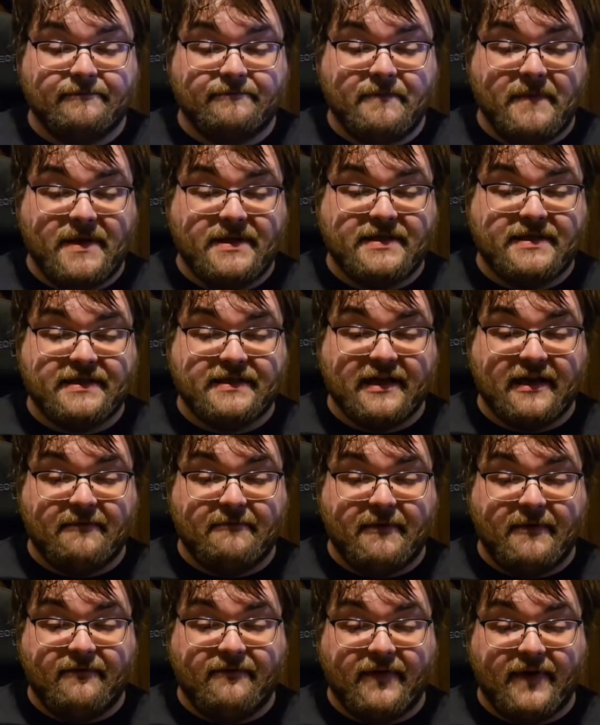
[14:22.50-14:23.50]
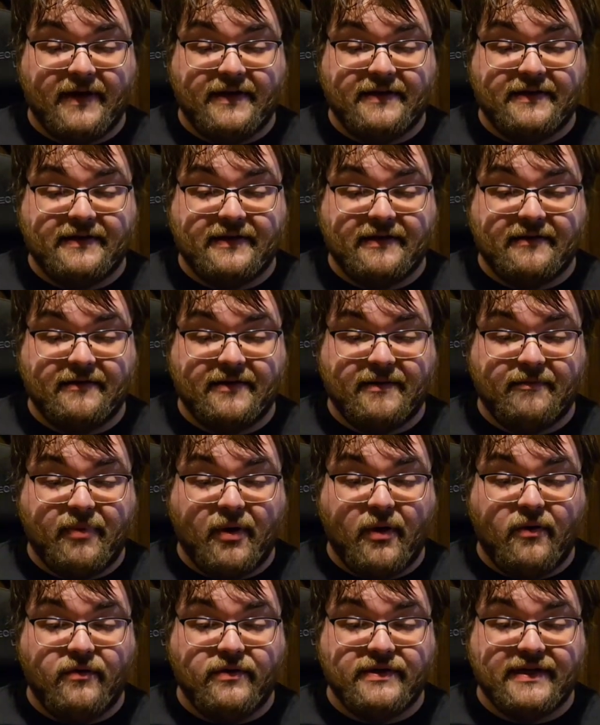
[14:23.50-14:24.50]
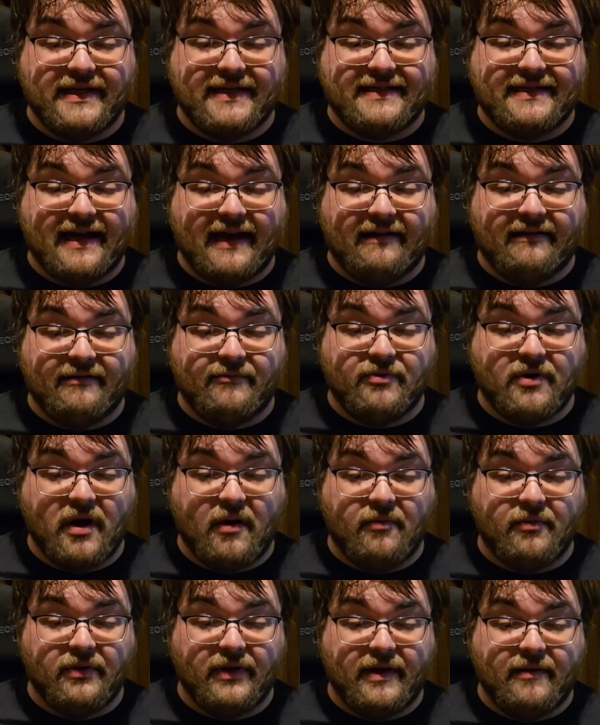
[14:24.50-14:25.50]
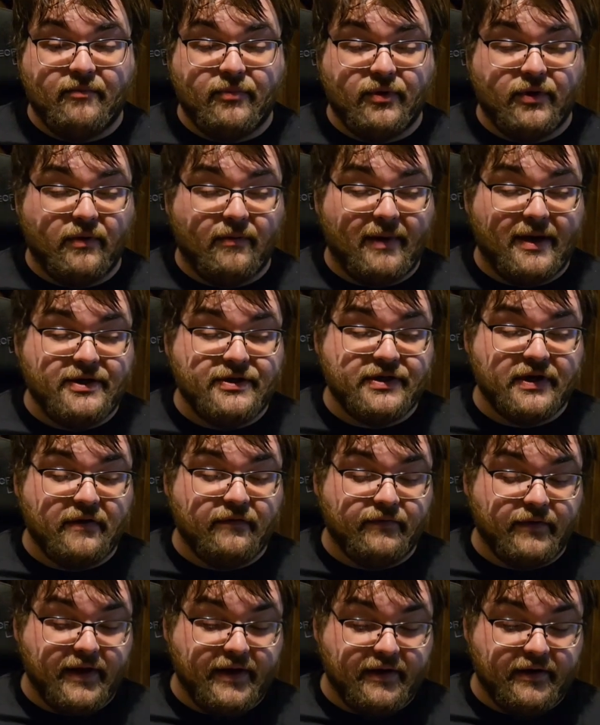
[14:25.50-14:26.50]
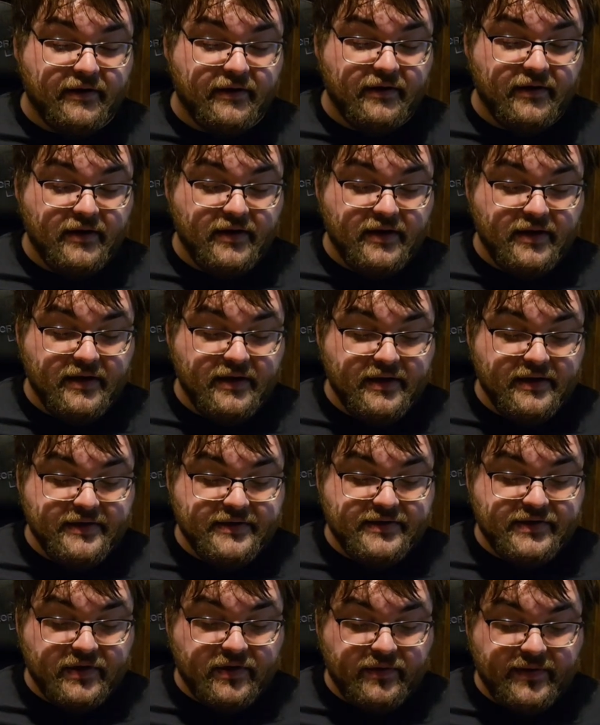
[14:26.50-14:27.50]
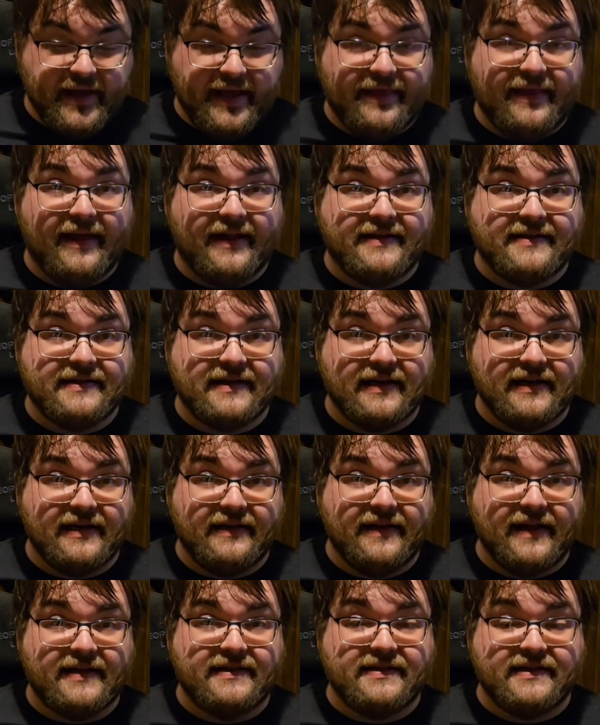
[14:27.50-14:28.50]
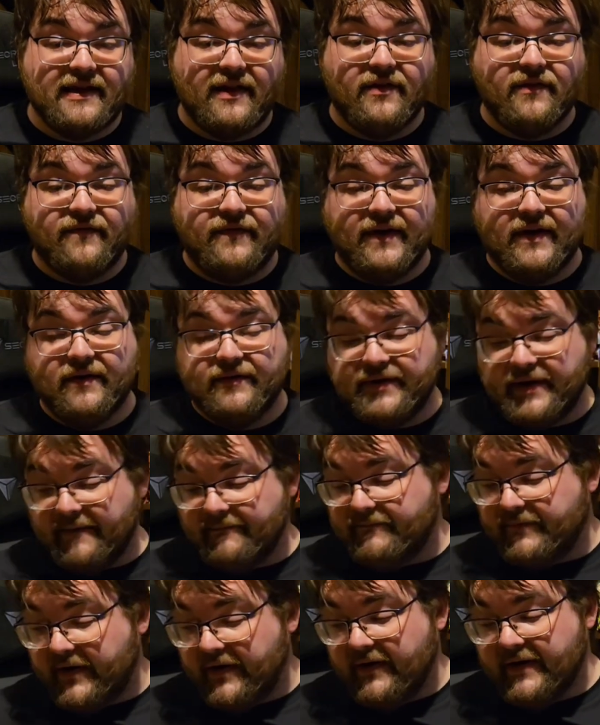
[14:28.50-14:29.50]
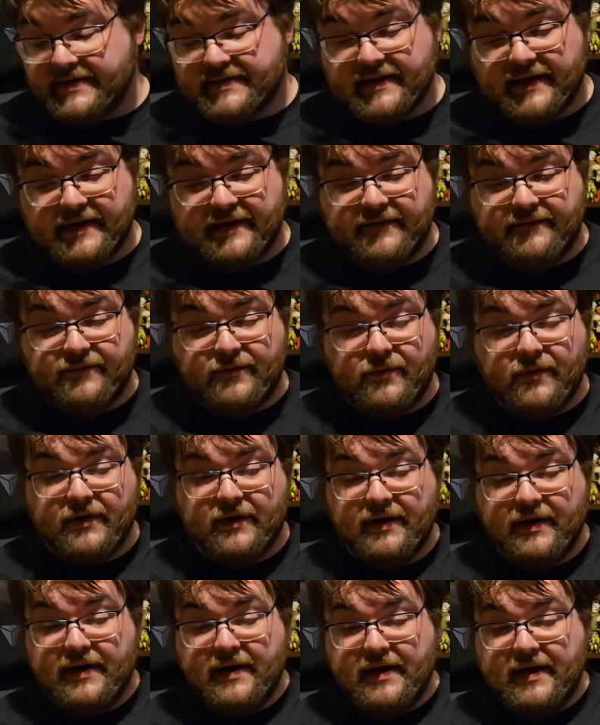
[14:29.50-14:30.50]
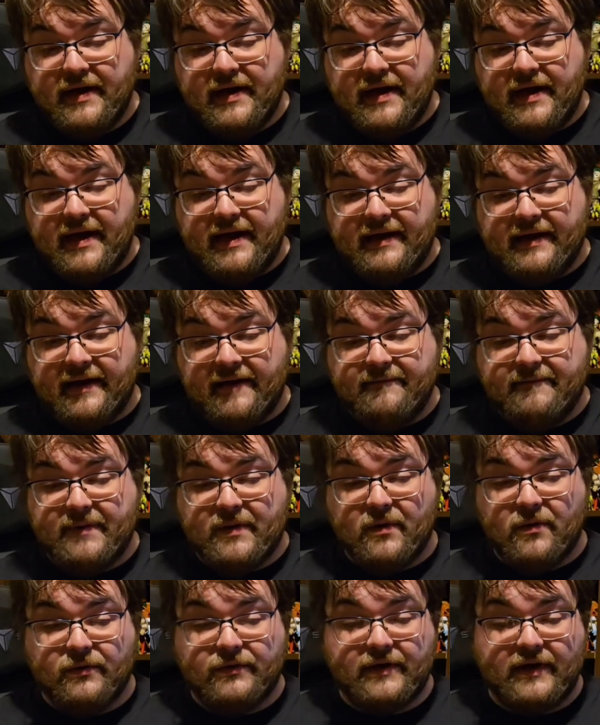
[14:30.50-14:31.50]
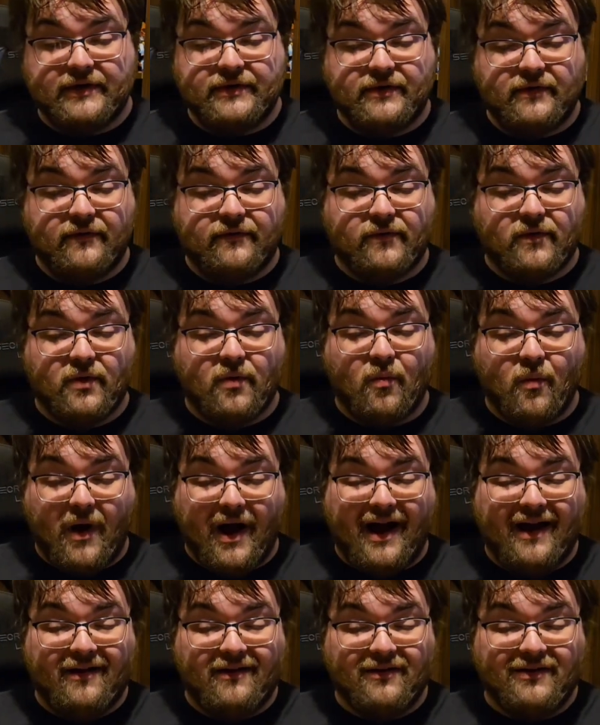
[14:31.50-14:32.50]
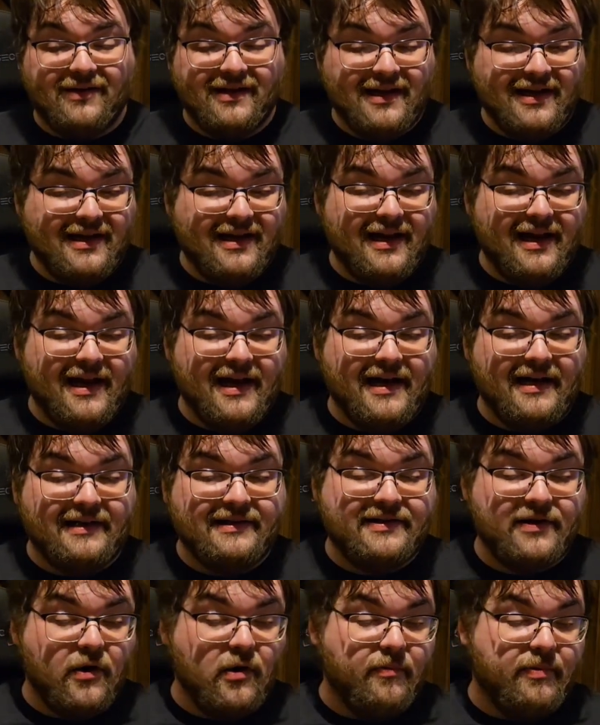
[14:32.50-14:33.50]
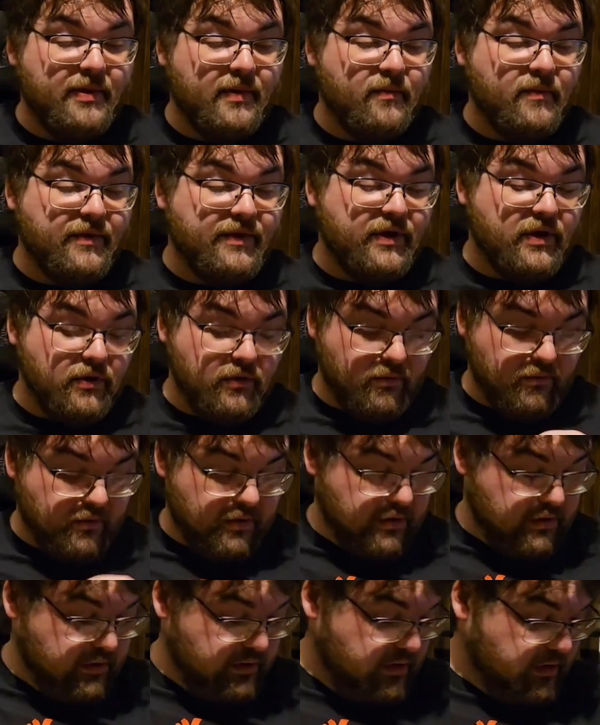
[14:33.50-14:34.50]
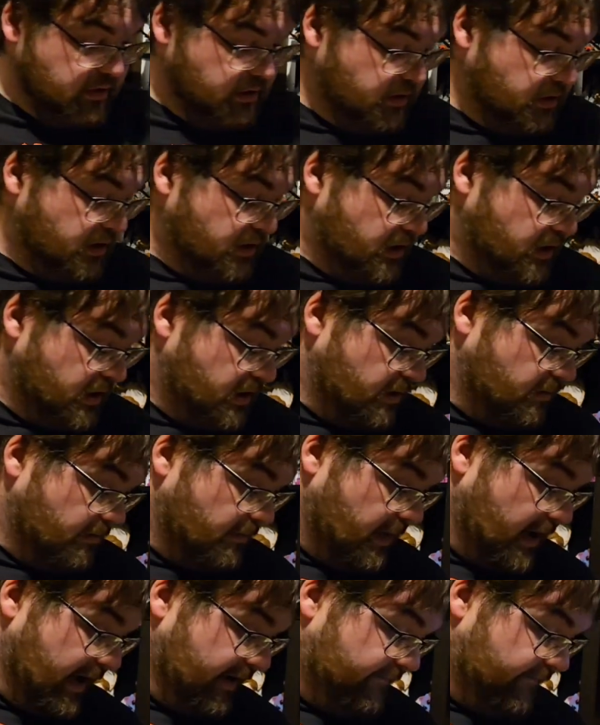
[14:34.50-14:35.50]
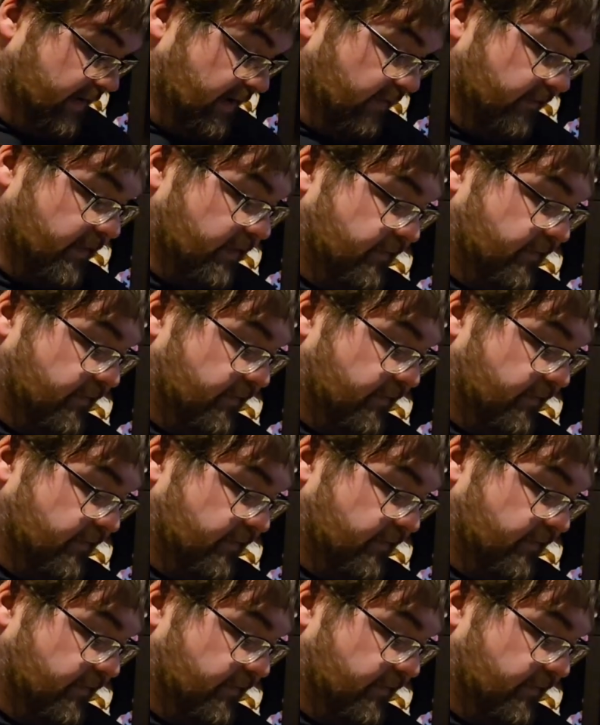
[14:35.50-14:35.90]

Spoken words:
This is going to be fun to pose exactly properly and put on my shelf later. So that's another figure that I'm very excited for, and I've been holding on to for a while to open with you, my favorite